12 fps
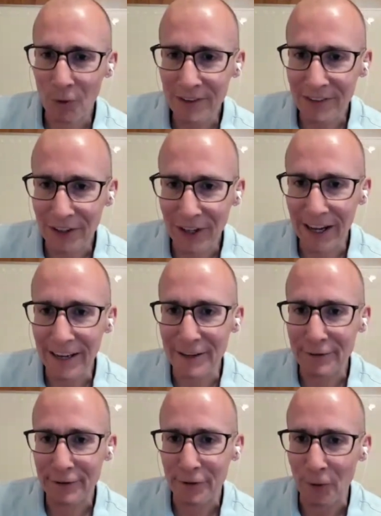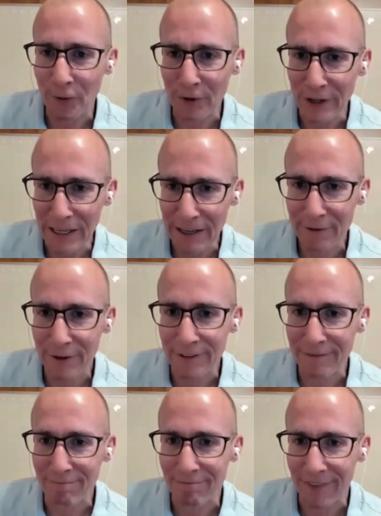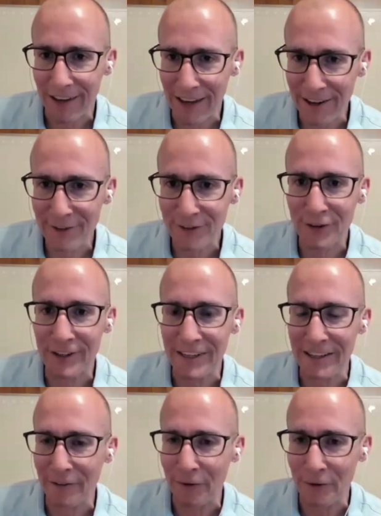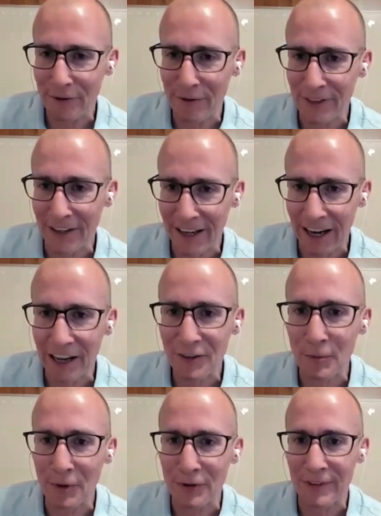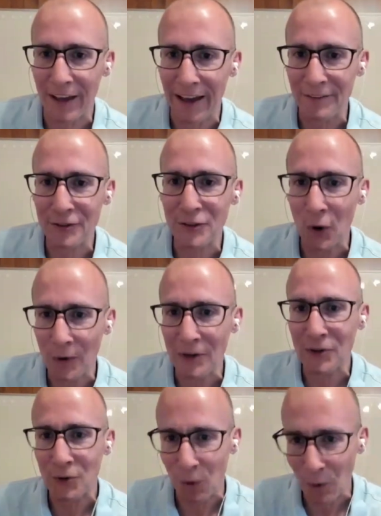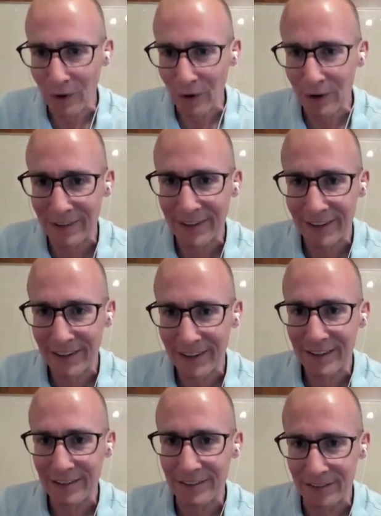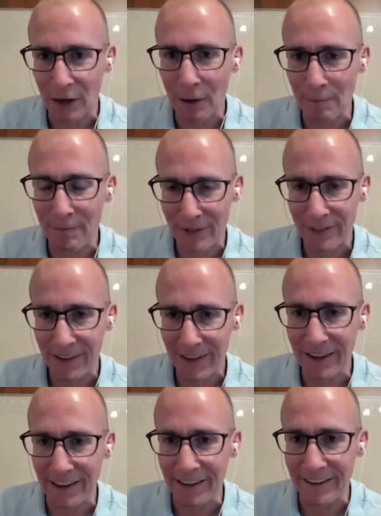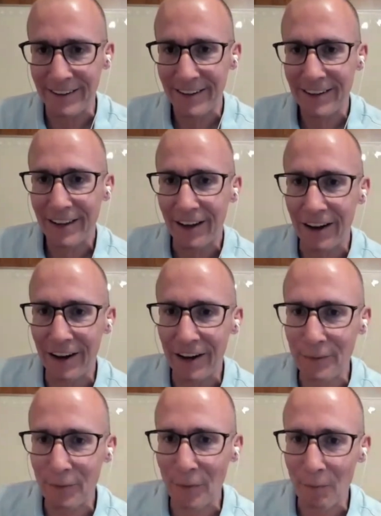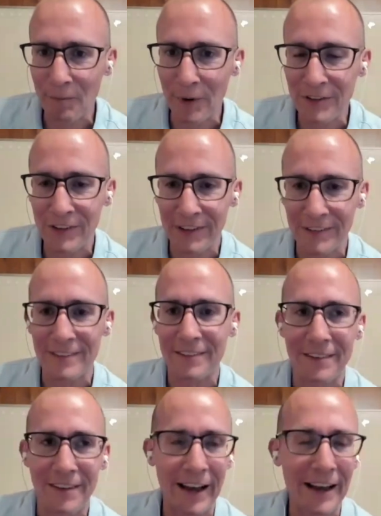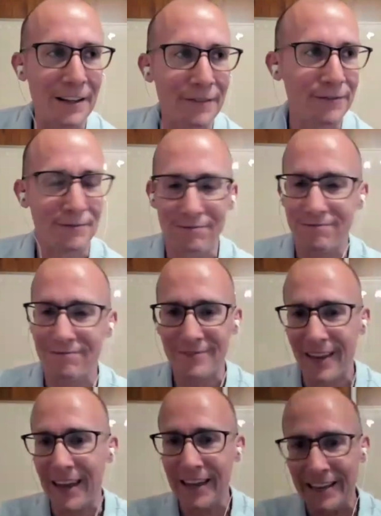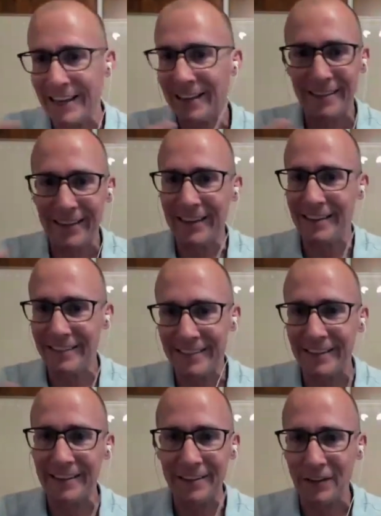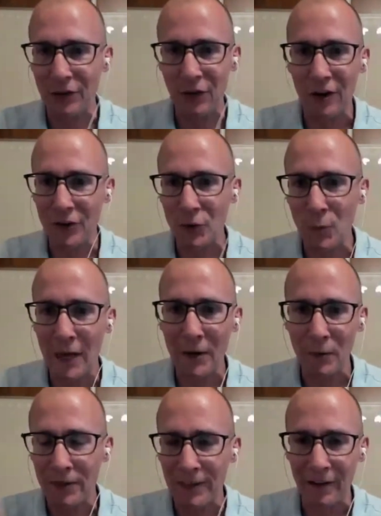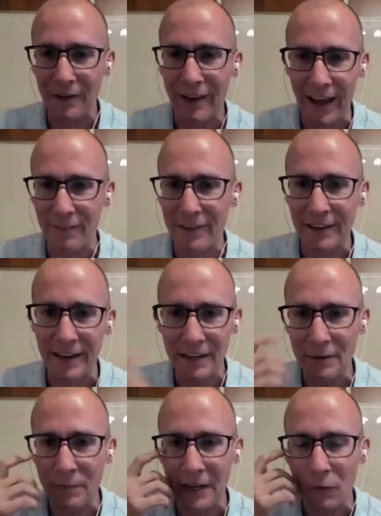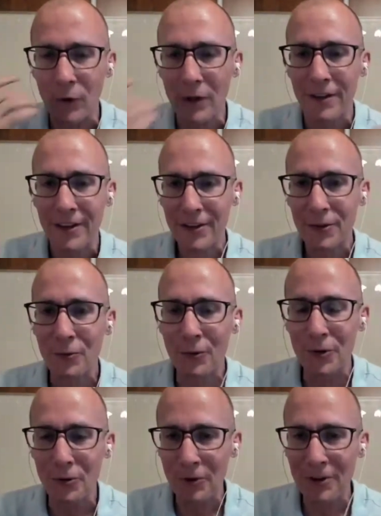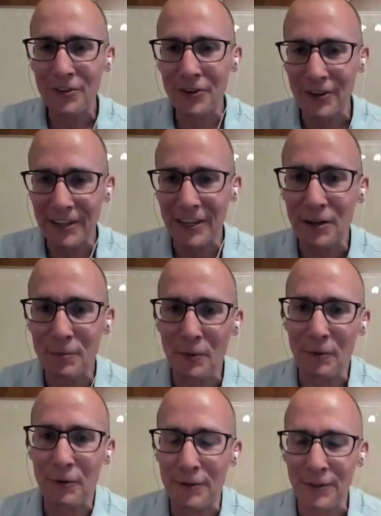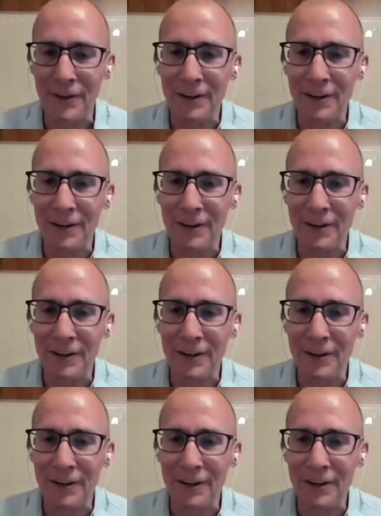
one's life or even history or even the cosmos as going towards something, but just kind of taking things in along the way without having any meaning. What is your engagement with